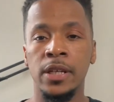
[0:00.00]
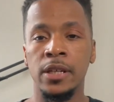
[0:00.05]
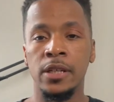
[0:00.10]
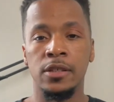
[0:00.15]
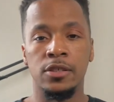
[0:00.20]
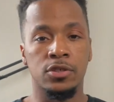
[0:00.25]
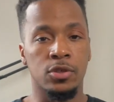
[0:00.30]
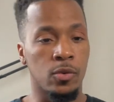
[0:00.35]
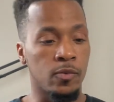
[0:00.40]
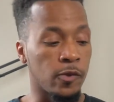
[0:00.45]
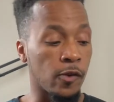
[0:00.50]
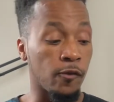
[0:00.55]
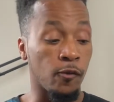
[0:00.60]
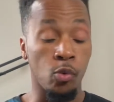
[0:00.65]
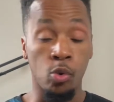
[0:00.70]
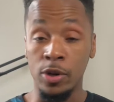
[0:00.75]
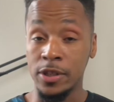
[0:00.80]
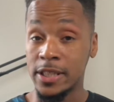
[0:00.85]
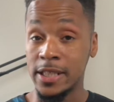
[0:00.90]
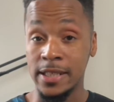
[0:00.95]
So for
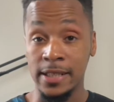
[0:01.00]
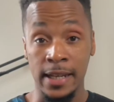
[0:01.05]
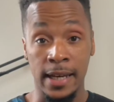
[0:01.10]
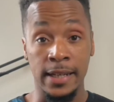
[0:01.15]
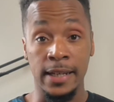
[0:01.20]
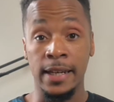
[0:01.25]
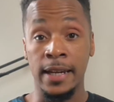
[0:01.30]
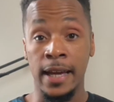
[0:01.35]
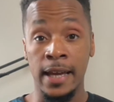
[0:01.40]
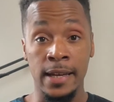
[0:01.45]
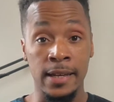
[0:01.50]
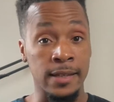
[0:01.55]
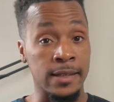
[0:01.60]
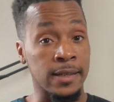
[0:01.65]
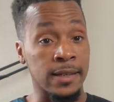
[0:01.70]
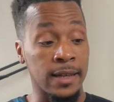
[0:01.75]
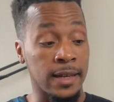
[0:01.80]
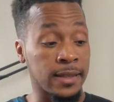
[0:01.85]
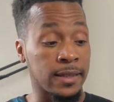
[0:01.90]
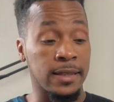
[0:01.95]

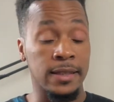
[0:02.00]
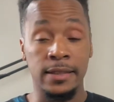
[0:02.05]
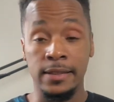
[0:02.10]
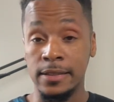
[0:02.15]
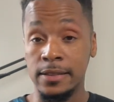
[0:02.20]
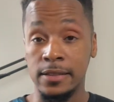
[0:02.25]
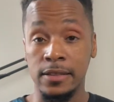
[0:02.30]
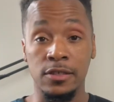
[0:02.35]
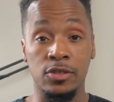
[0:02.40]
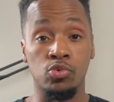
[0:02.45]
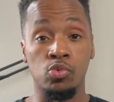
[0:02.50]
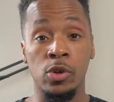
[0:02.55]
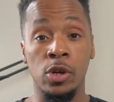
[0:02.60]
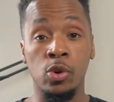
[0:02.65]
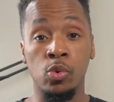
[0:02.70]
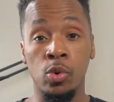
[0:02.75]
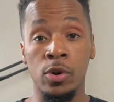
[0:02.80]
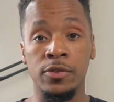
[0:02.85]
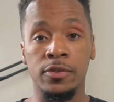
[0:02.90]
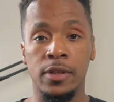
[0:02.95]
$14.99, I think this is well
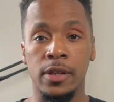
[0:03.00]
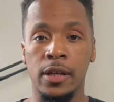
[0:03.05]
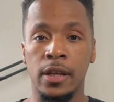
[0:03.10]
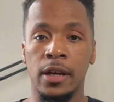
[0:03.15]
worth it.